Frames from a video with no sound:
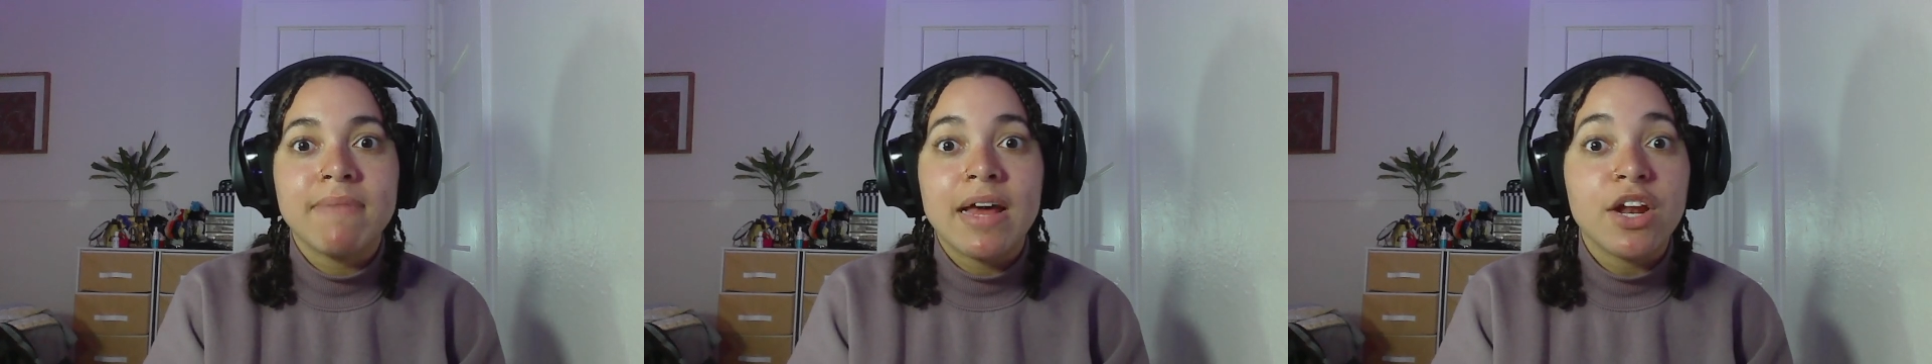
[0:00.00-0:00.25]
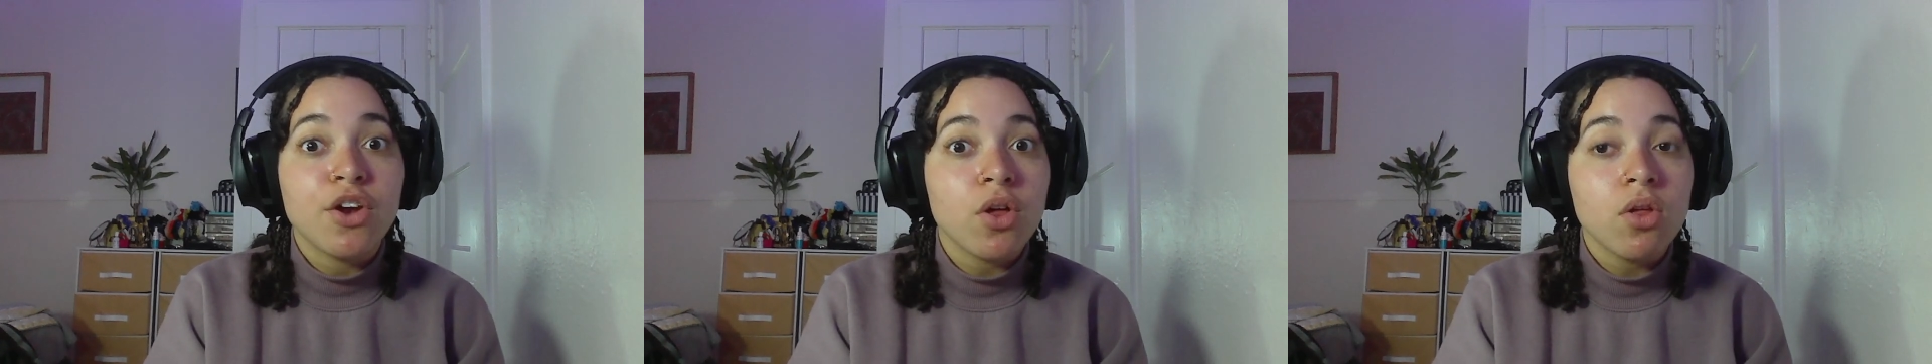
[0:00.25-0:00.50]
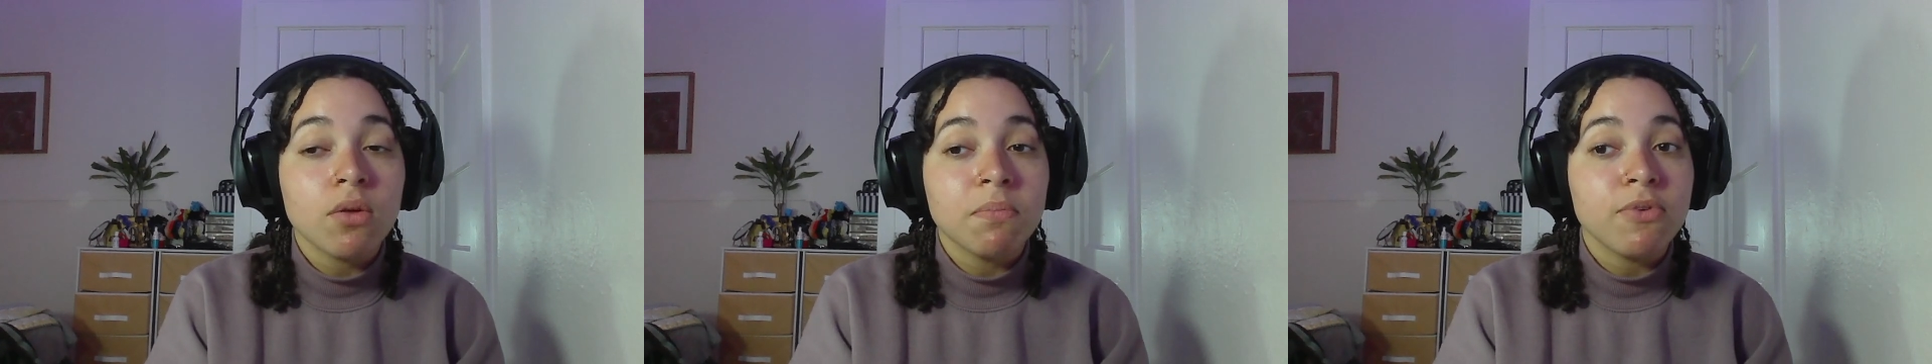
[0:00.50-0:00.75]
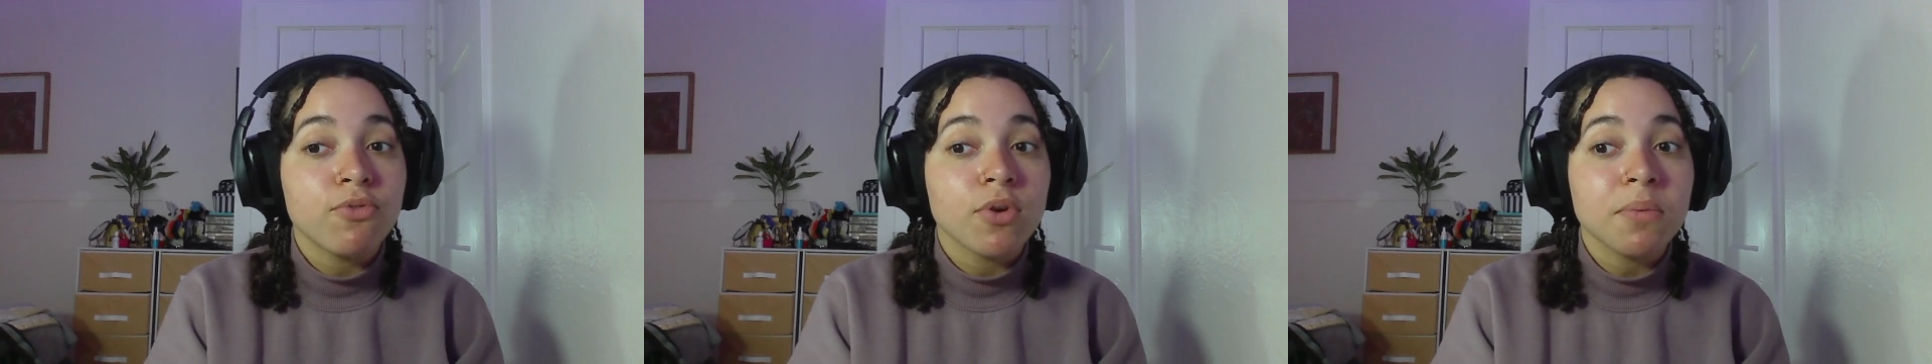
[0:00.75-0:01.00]
an adult
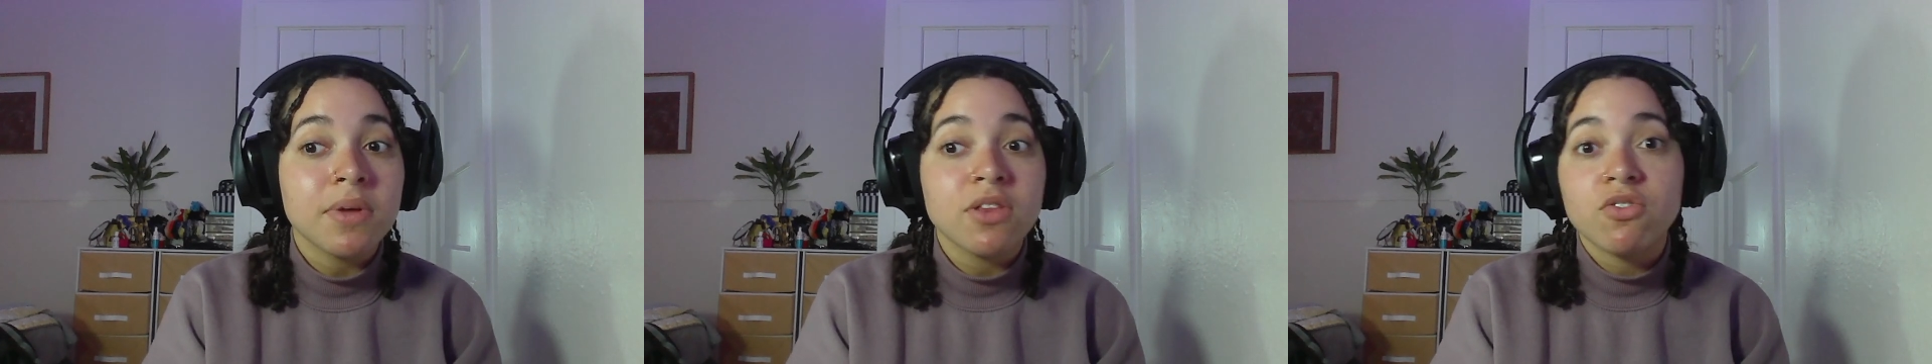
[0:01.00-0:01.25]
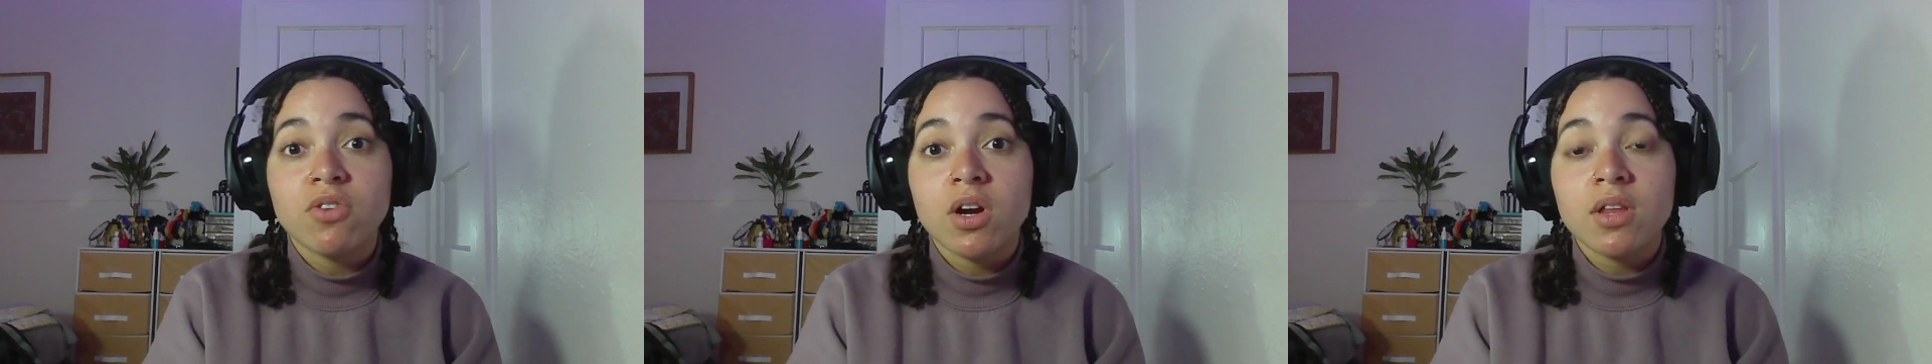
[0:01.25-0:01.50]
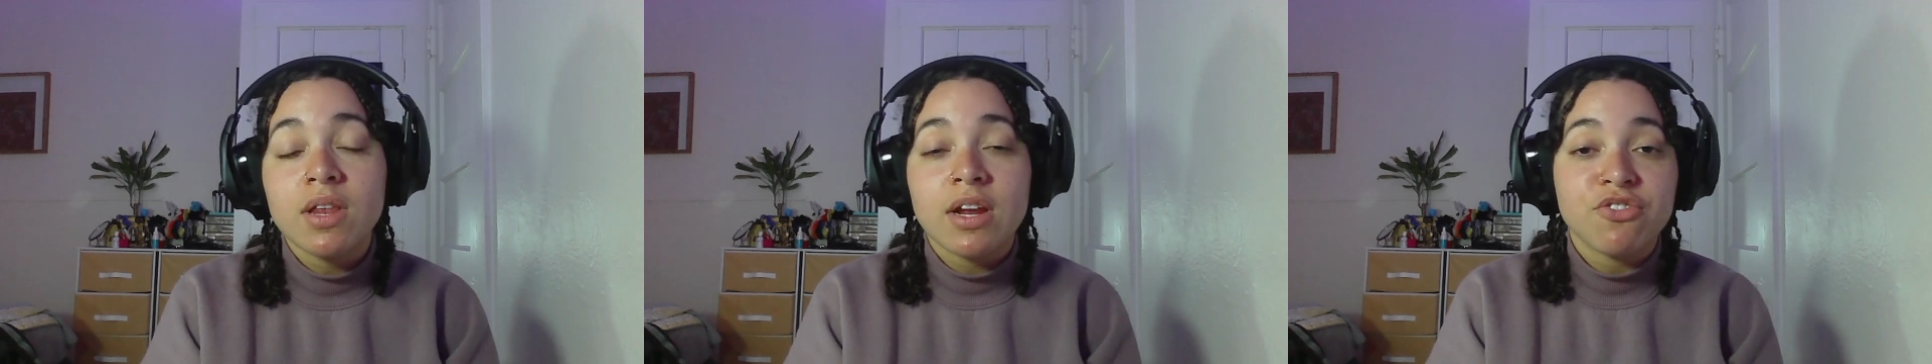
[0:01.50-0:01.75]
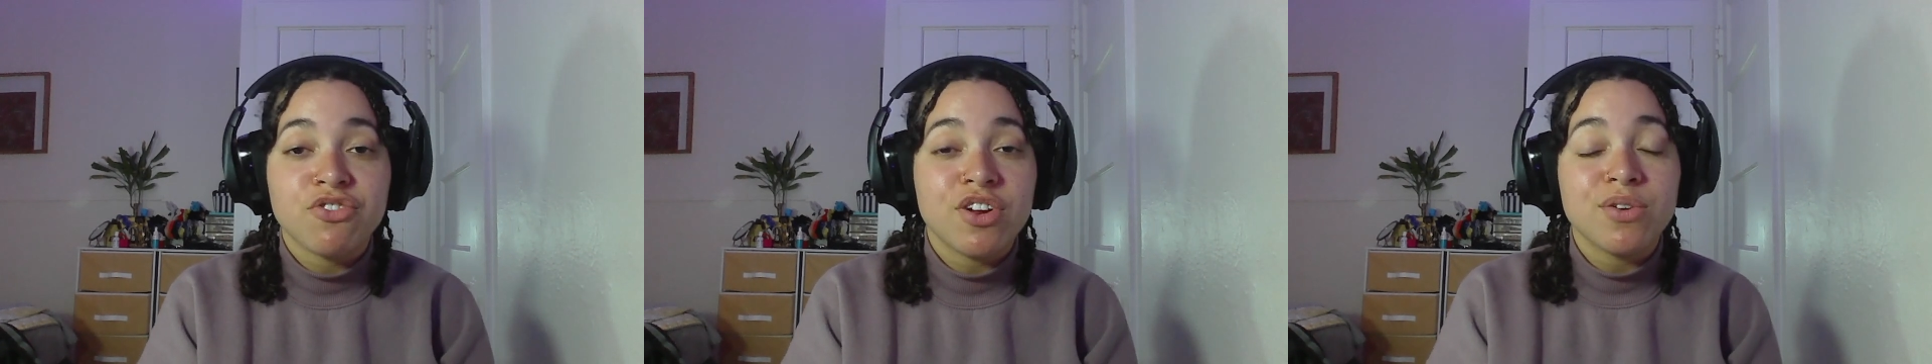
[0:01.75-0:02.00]
before we can start the
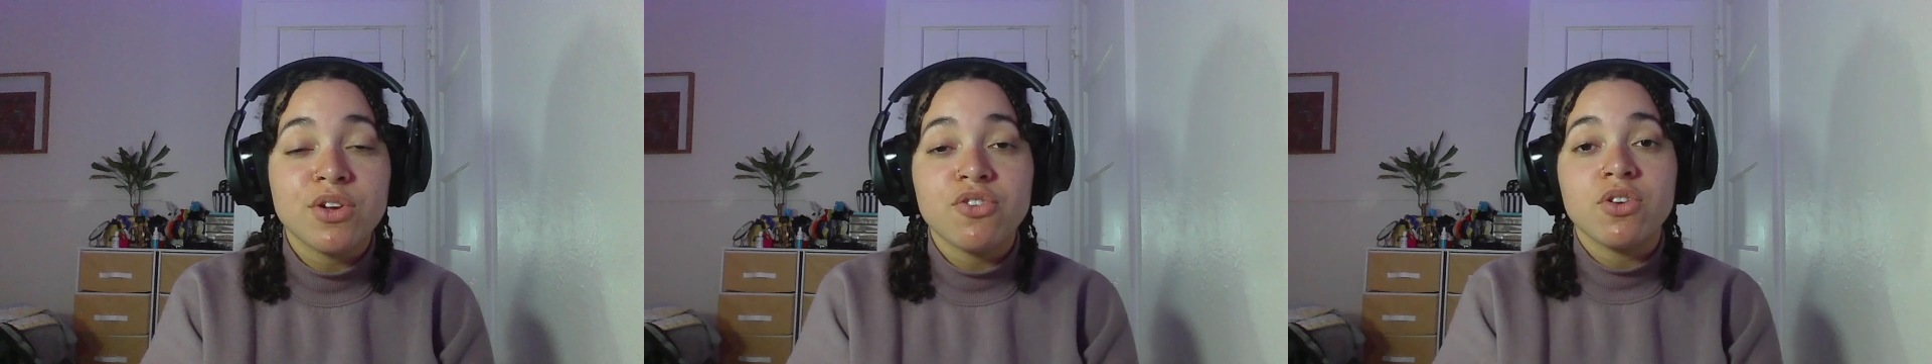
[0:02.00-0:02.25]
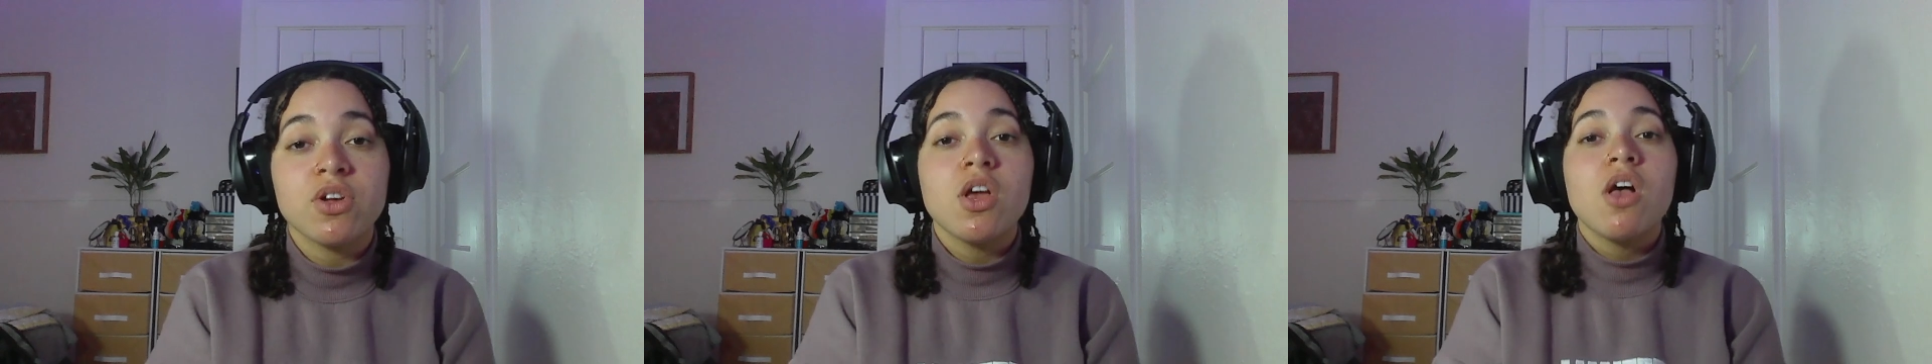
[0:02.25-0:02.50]
next generation.